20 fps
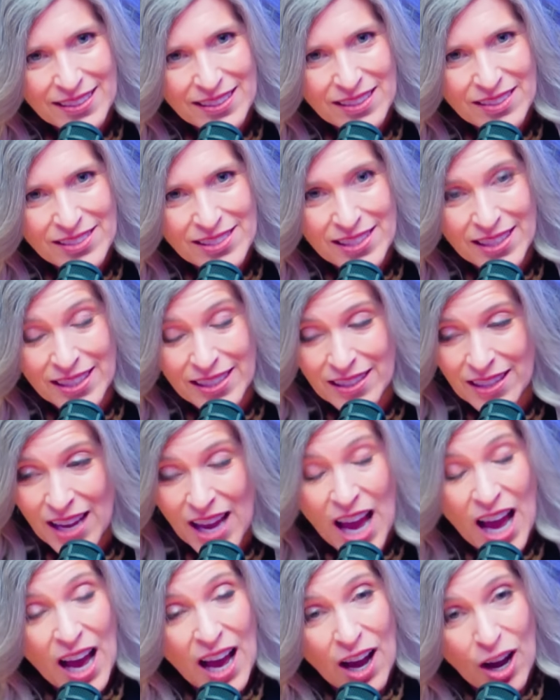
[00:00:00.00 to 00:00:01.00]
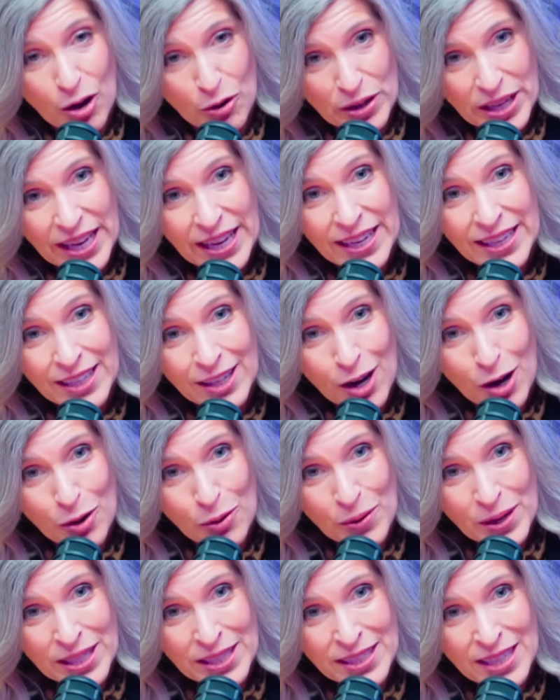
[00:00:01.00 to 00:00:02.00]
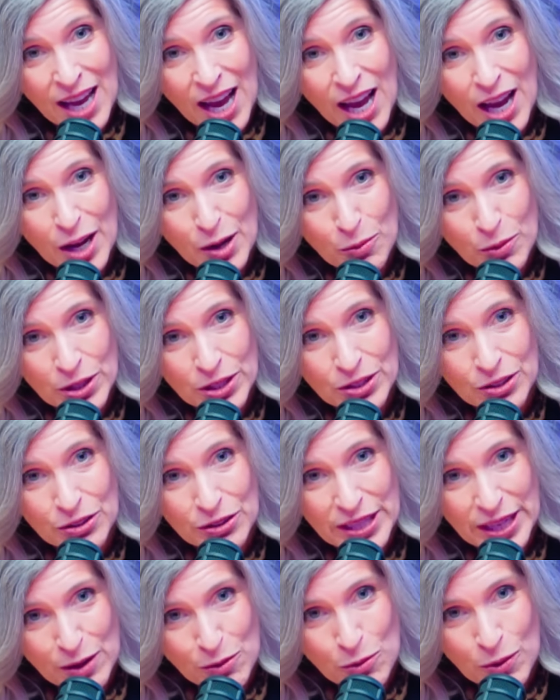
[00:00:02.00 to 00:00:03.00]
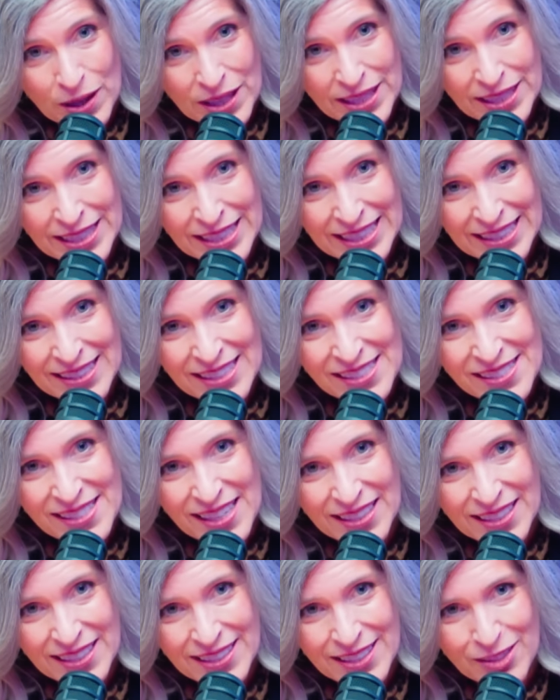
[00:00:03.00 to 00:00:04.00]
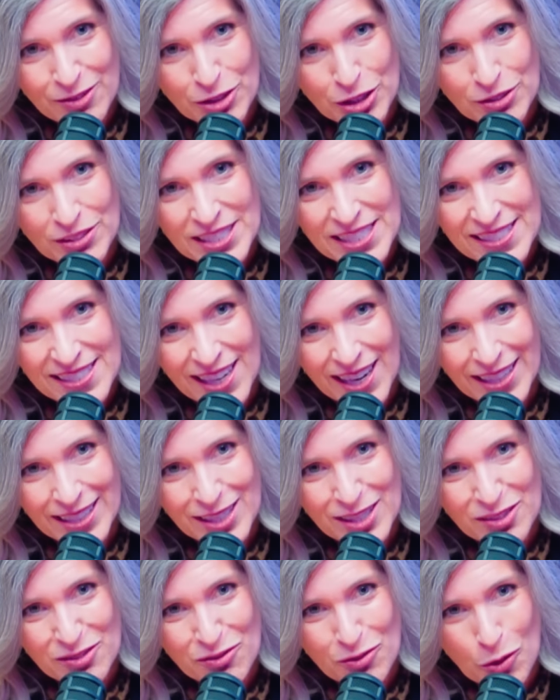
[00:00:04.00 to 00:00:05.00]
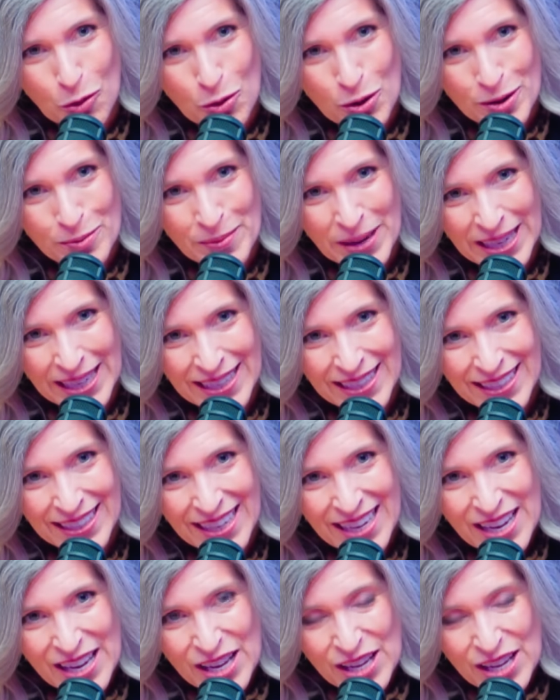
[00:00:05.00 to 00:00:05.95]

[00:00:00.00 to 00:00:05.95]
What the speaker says: And I was like, "Okay, Owen, I will get one in the Senate if you design it for me."